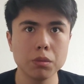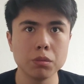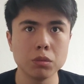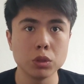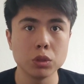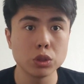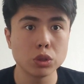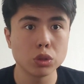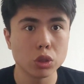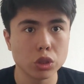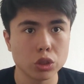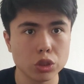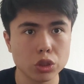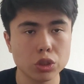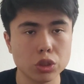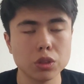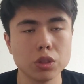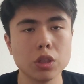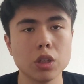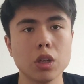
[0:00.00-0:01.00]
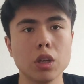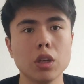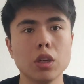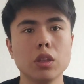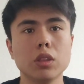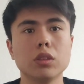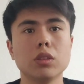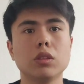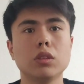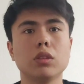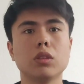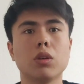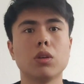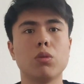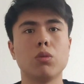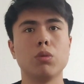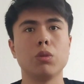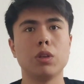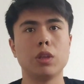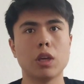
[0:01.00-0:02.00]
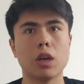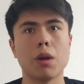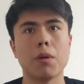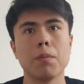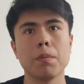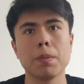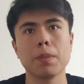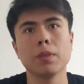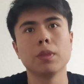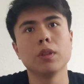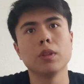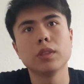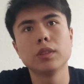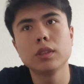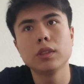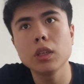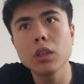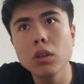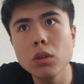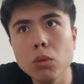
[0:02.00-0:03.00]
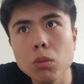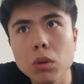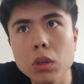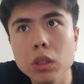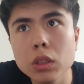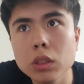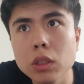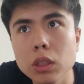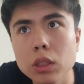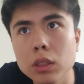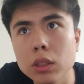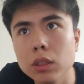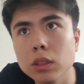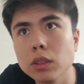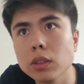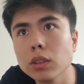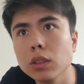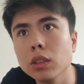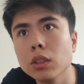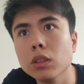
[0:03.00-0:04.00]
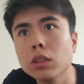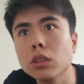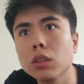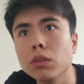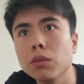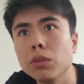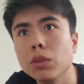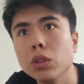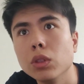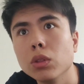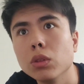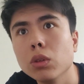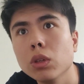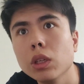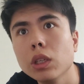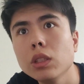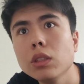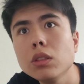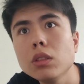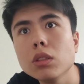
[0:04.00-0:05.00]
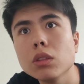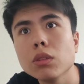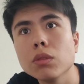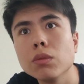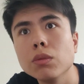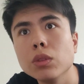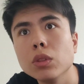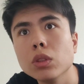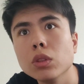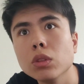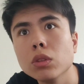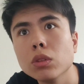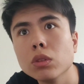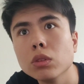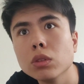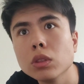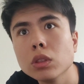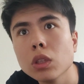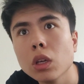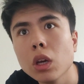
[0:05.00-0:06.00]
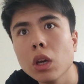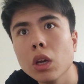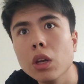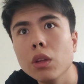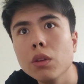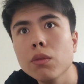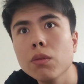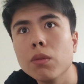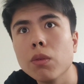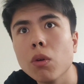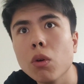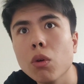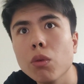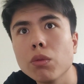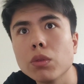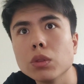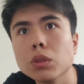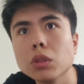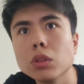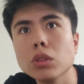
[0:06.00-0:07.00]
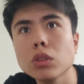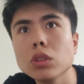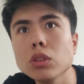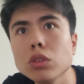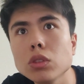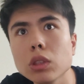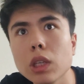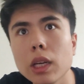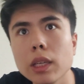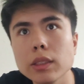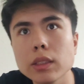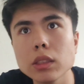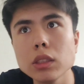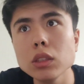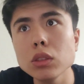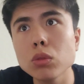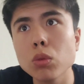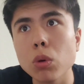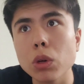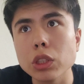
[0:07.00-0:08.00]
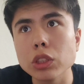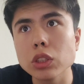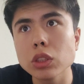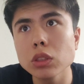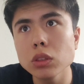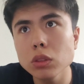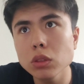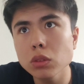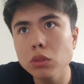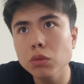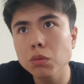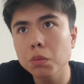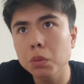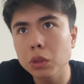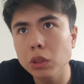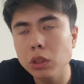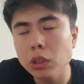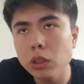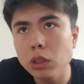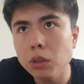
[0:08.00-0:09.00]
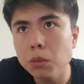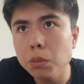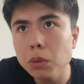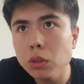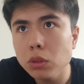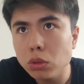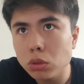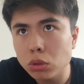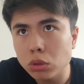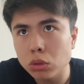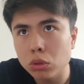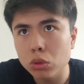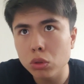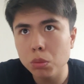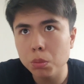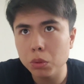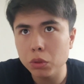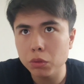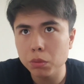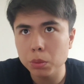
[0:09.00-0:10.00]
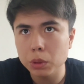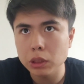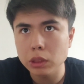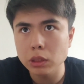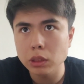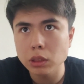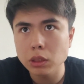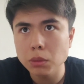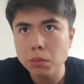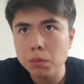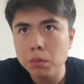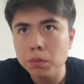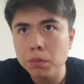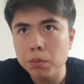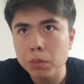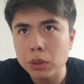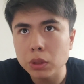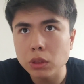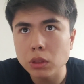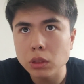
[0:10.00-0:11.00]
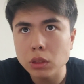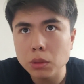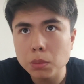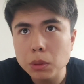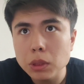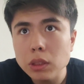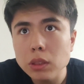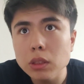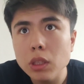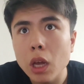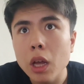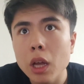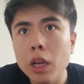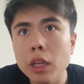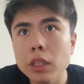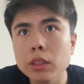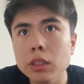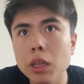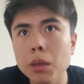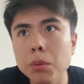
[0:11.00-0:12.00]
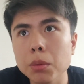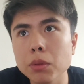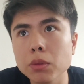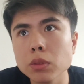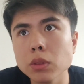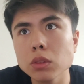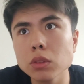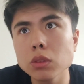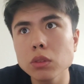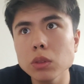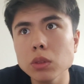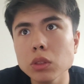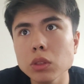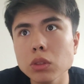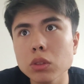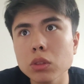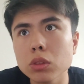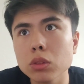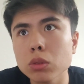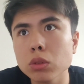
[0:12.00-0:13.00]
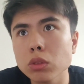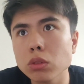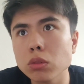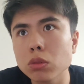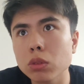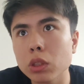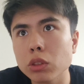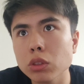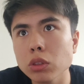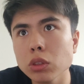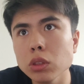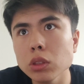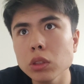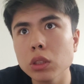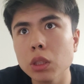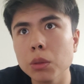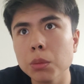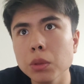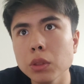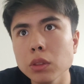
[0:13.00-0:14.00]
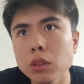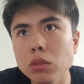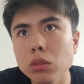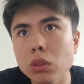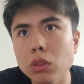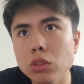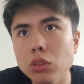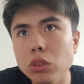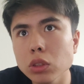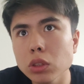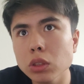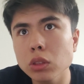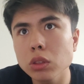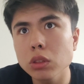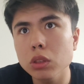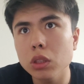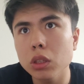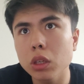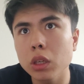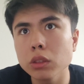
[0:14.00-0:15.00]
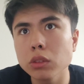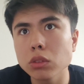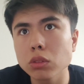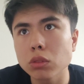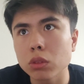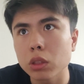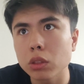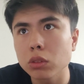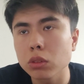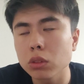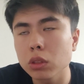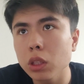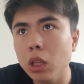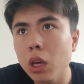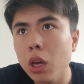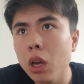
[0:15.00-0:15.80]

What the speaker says: research. So yeah, the second one is interview. Interviews involve research asking questions of participant or group of participants. Type of interviews include structured, semi-structured, and unstructured.